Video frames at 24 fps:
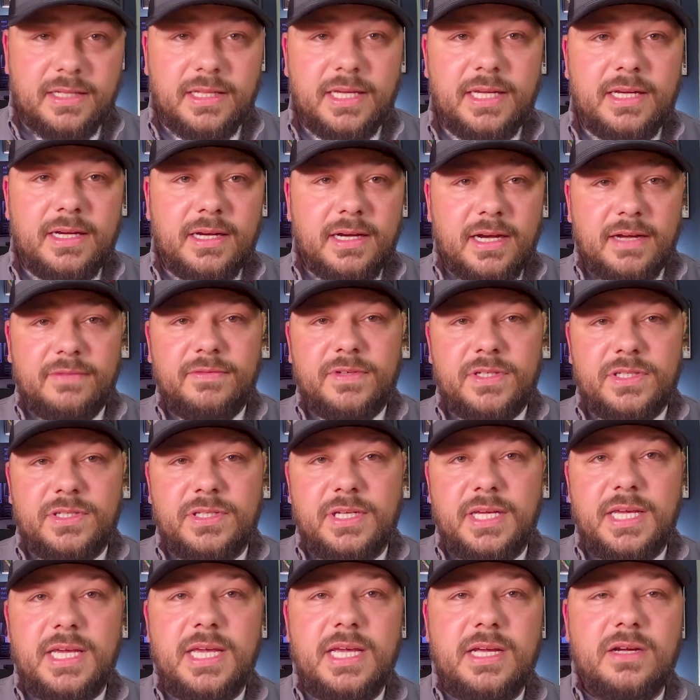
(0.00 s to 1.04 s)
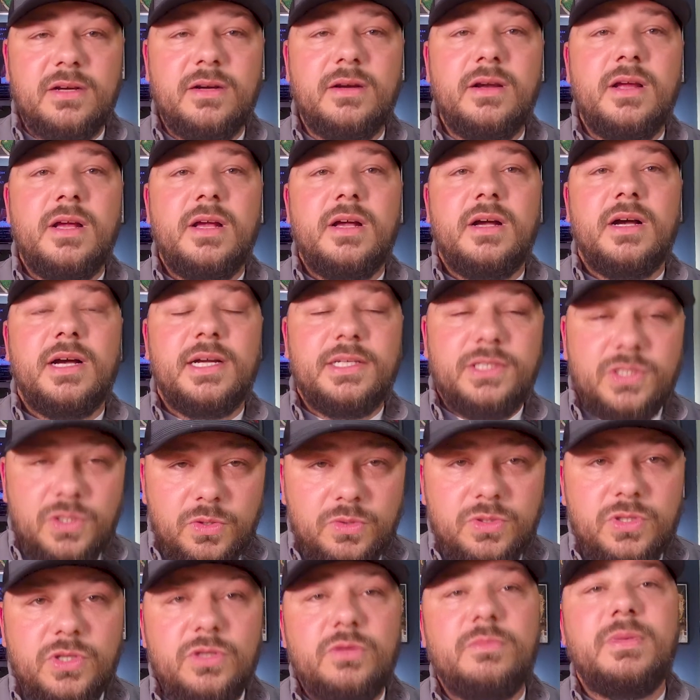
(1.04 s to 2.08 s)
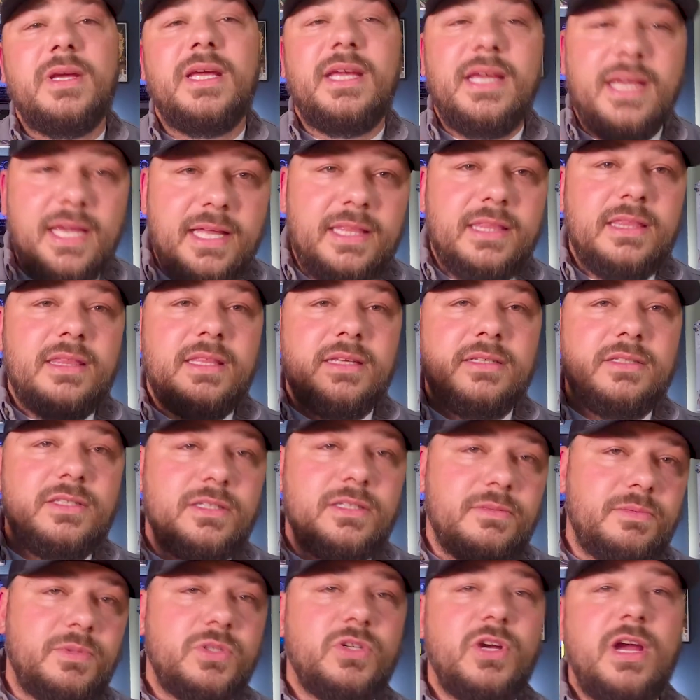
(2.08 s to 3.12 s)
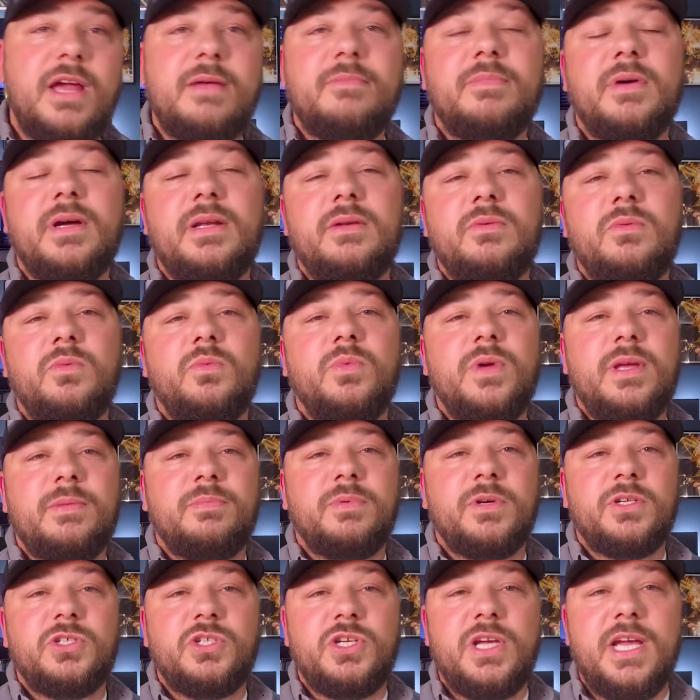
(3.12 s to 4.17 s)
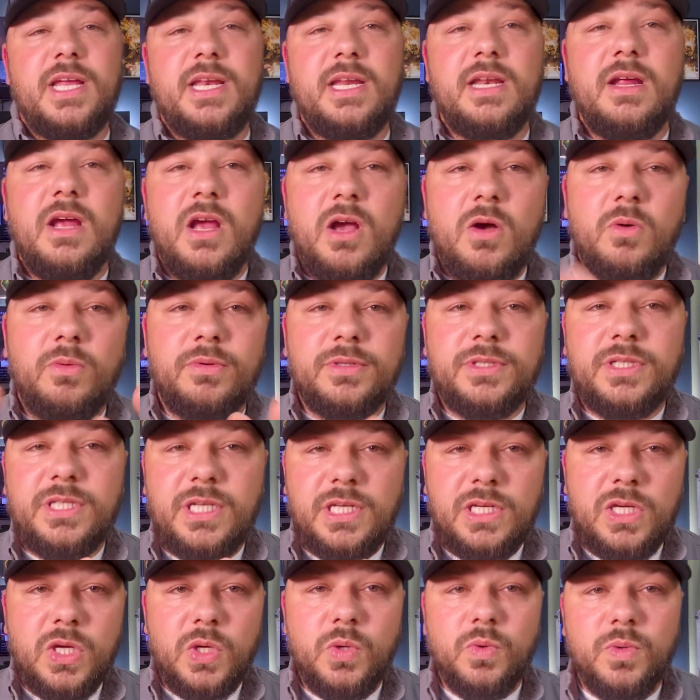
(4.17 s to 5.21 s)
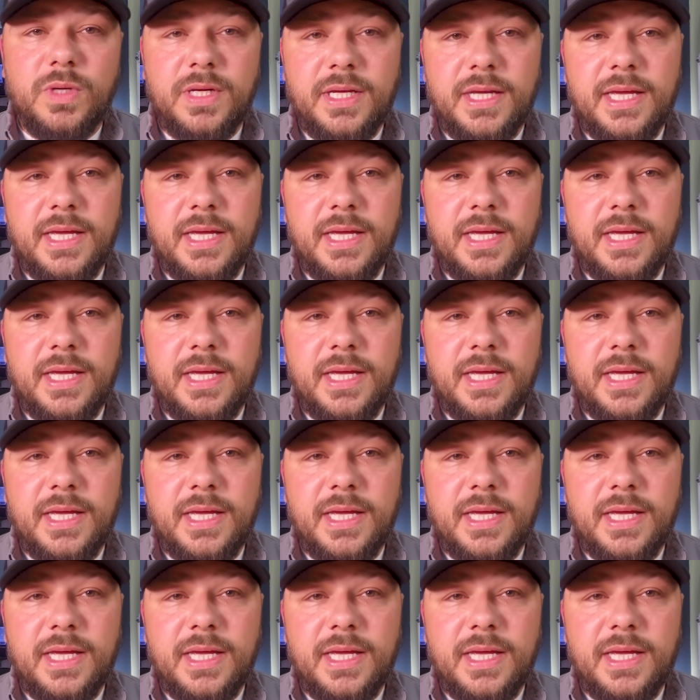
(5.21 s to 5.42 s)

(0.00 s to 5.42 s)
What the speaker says: Daily. Obviously here on YouTube, hit the subscribe button. We appreciate it. We'll see you